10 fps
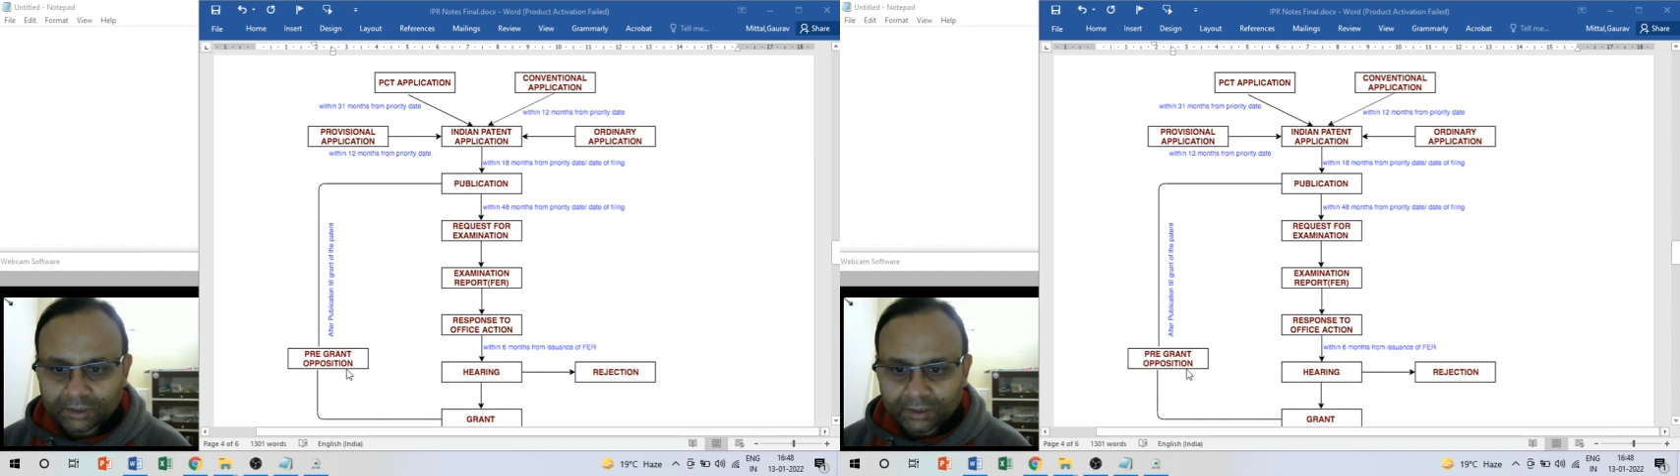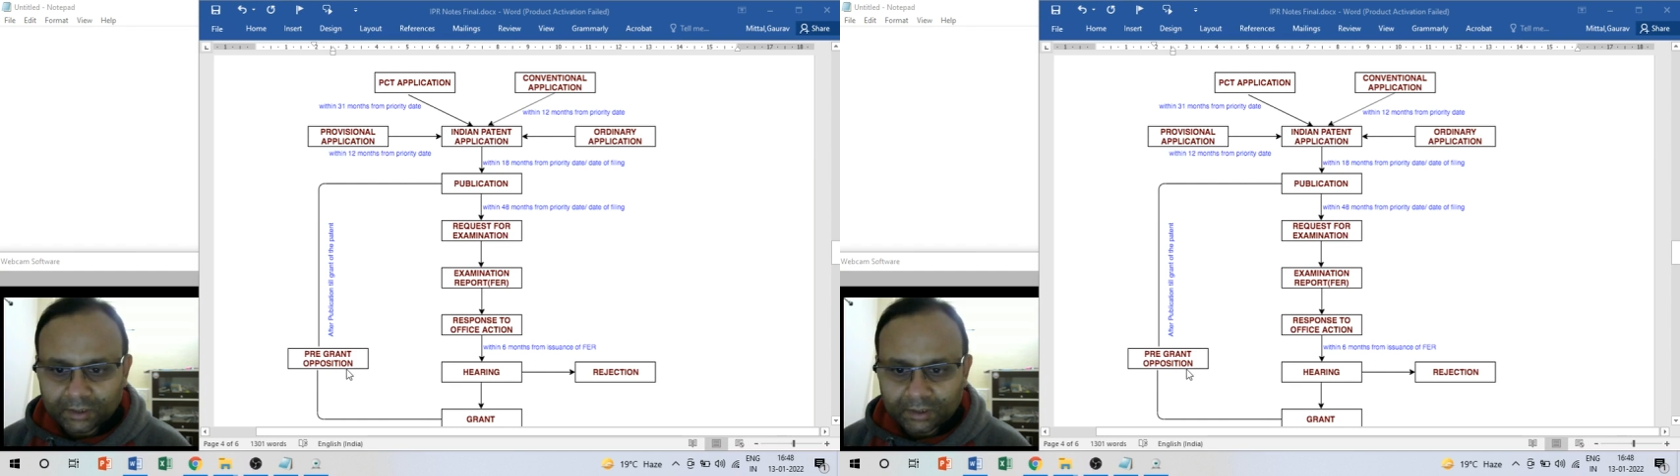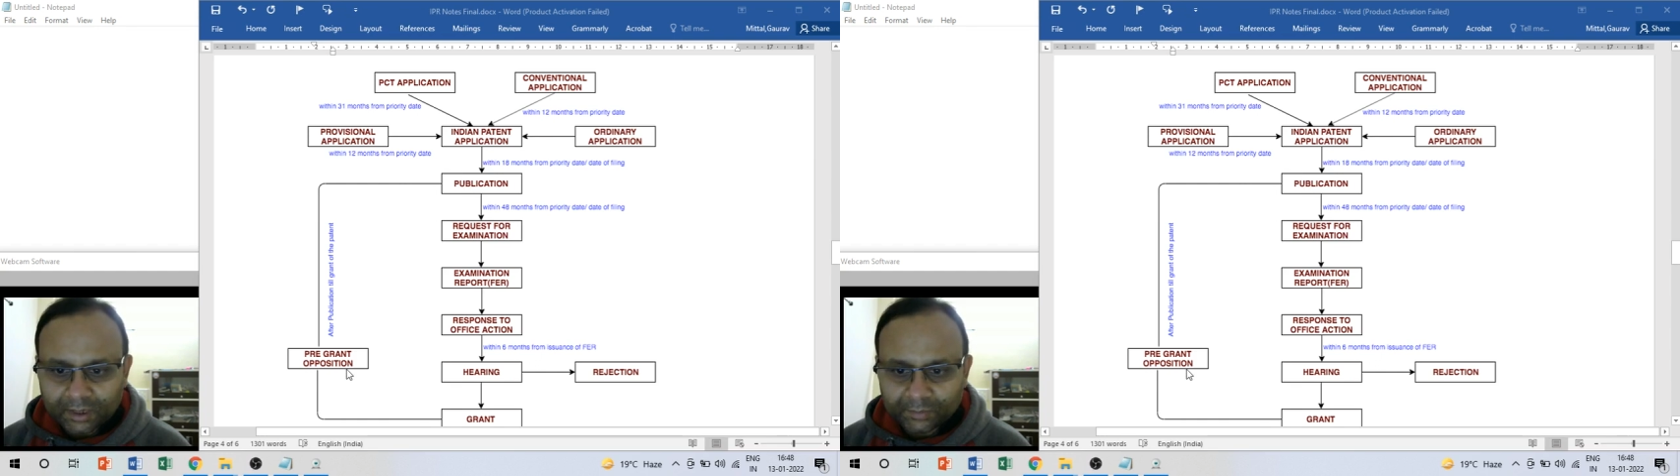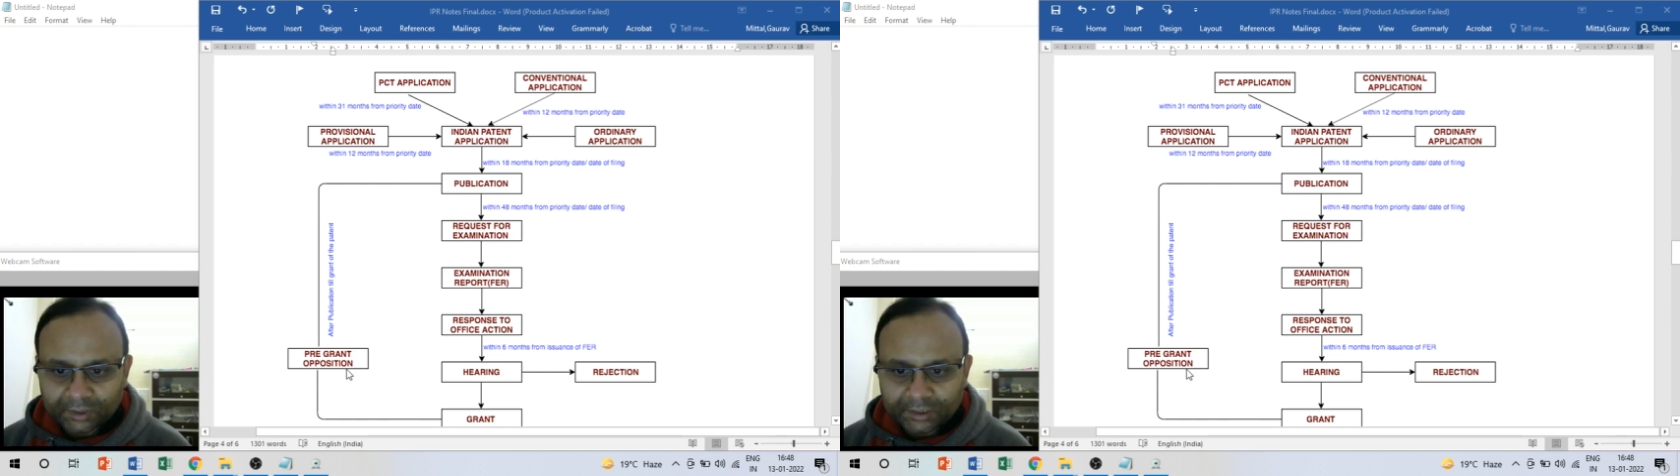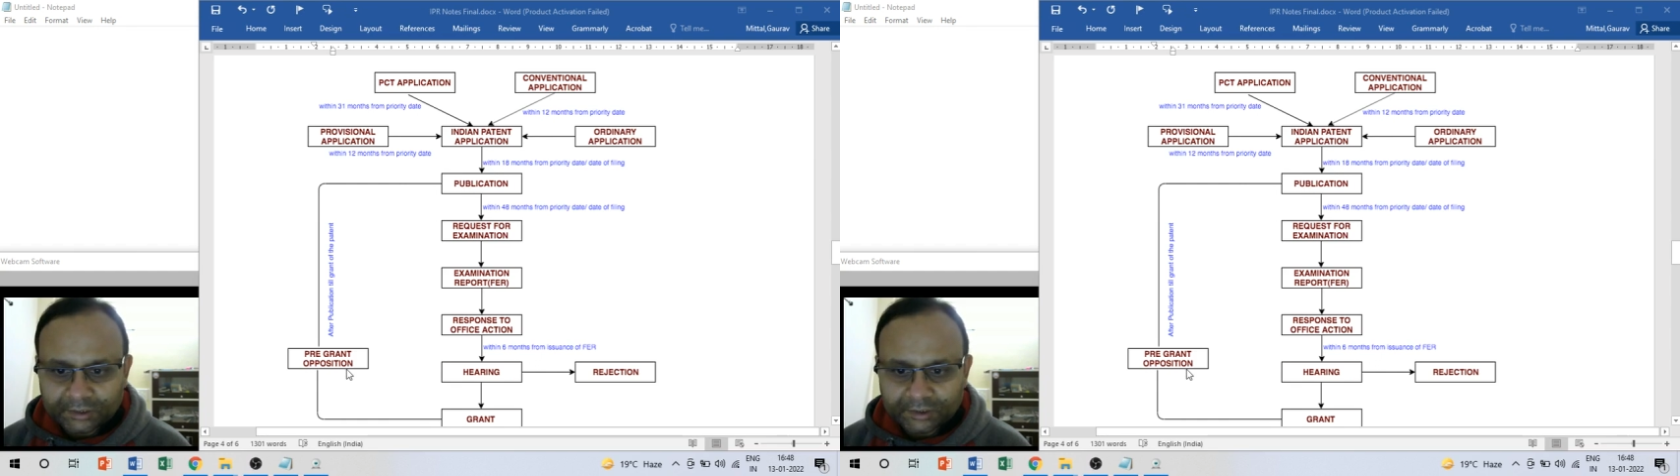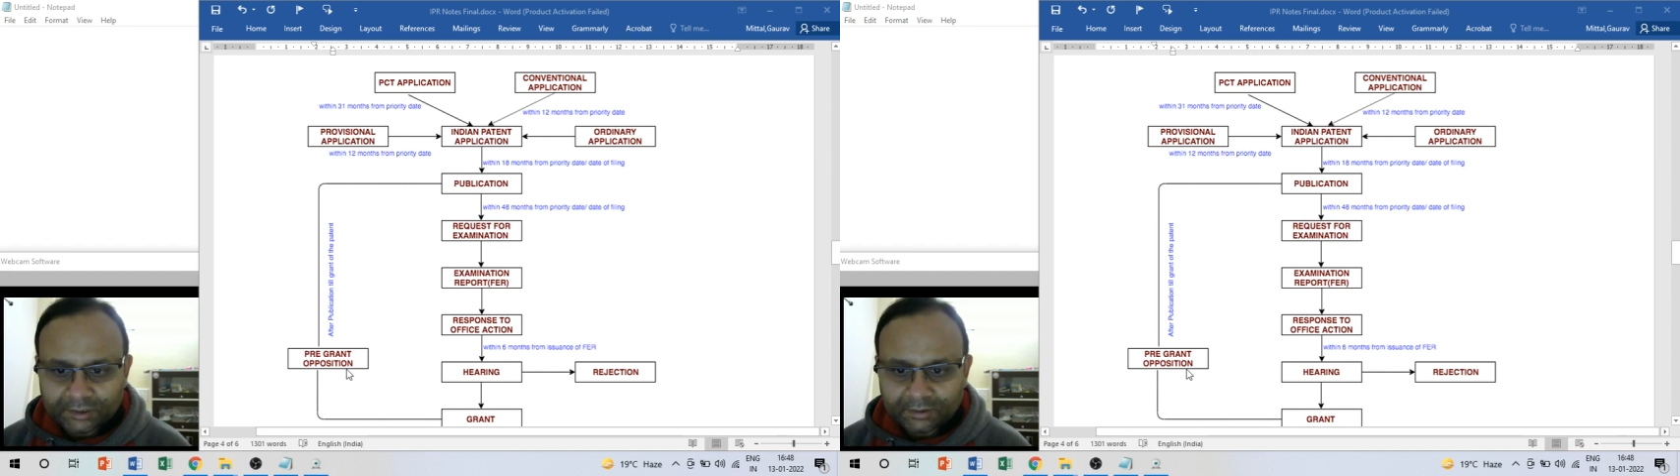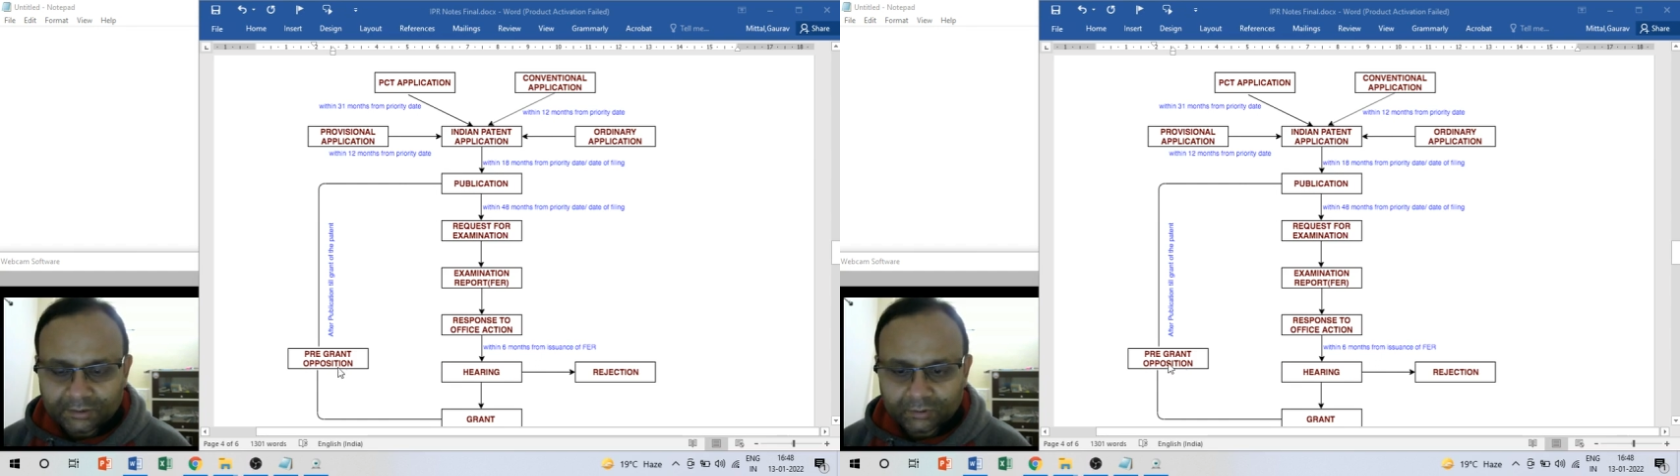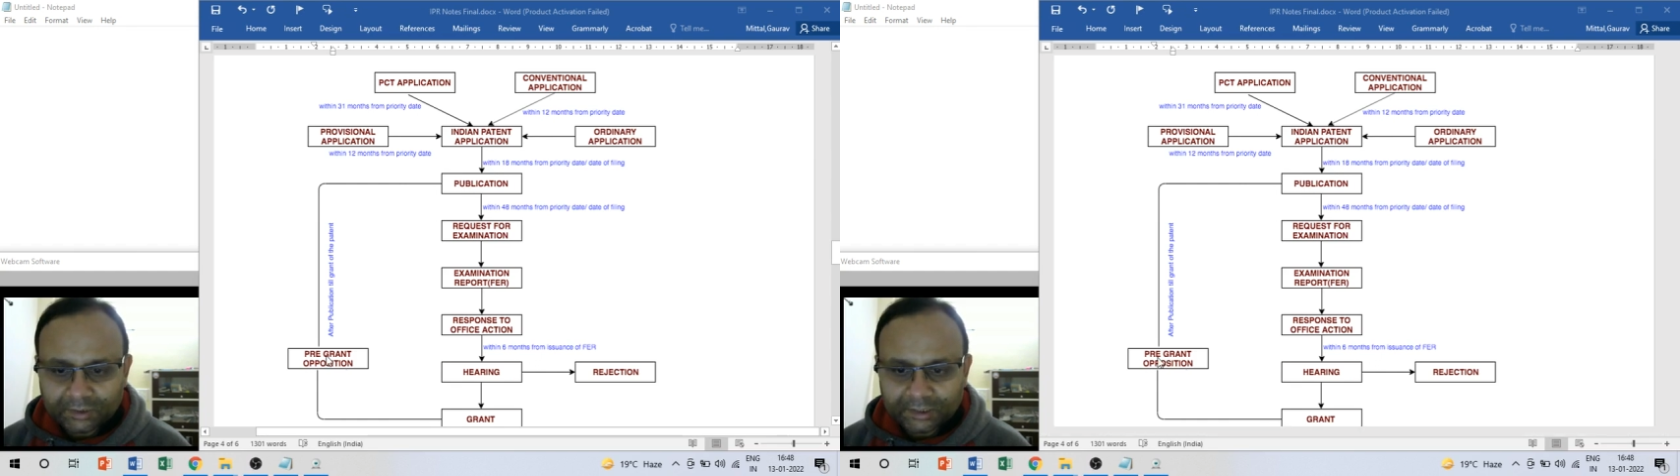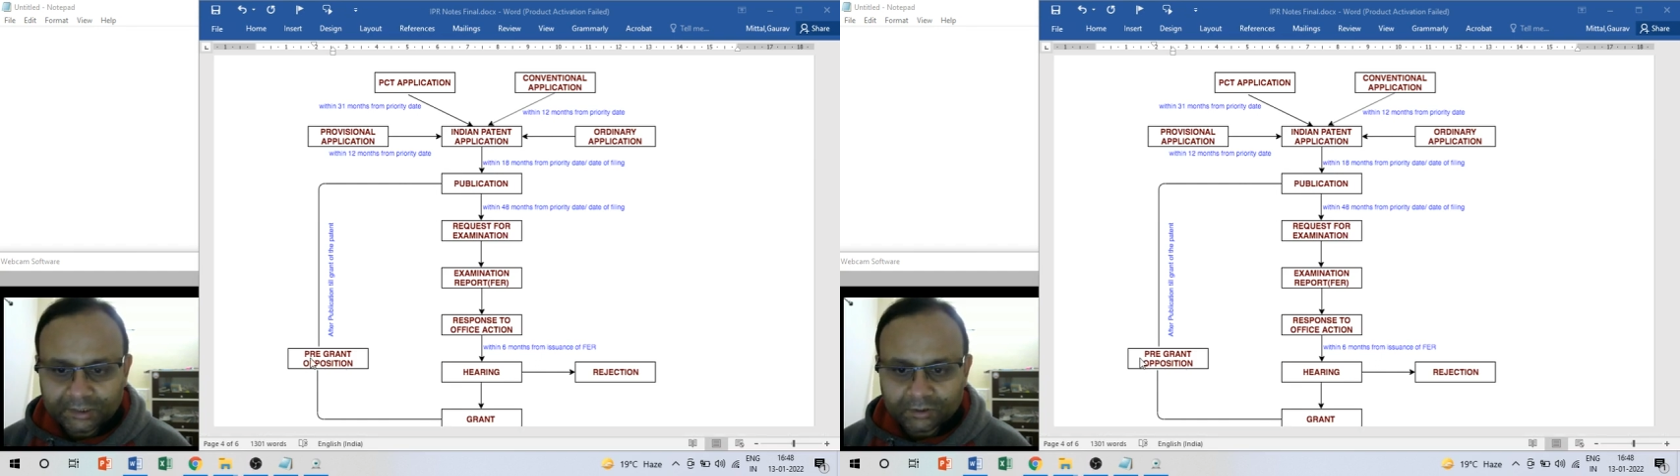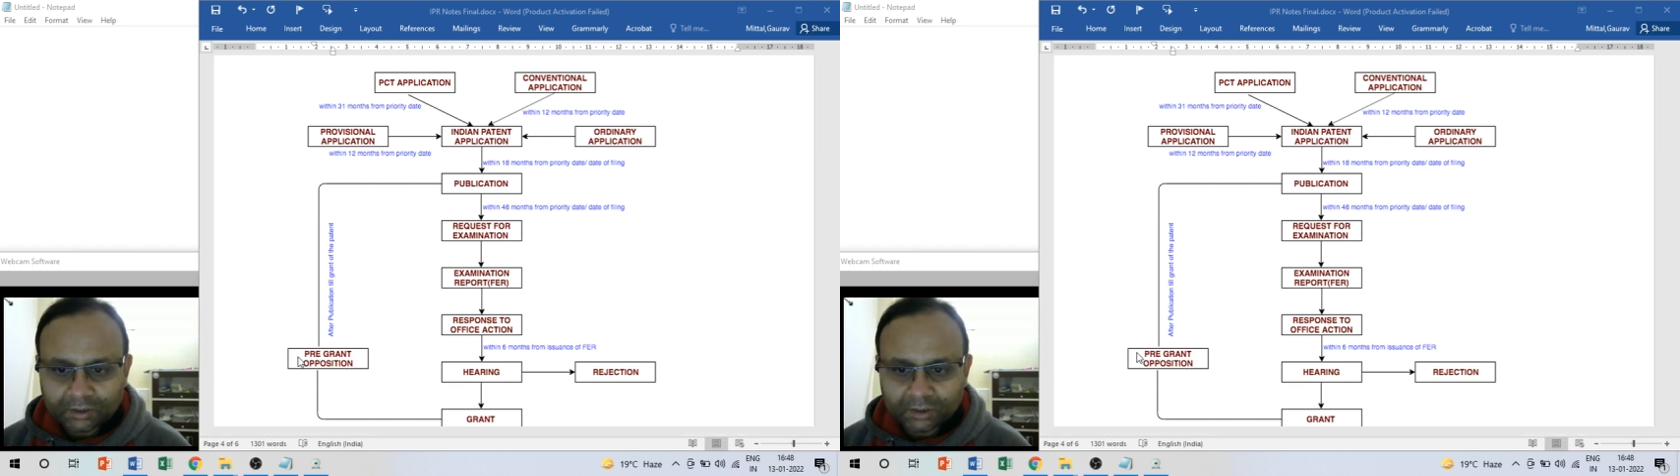application, so that is
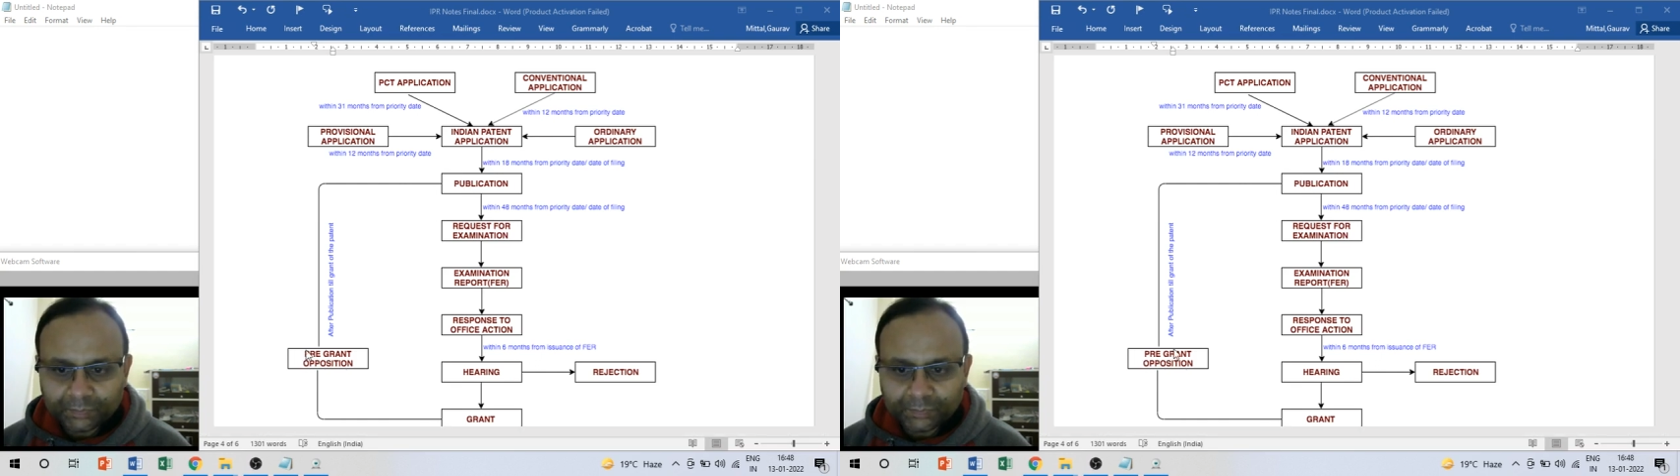called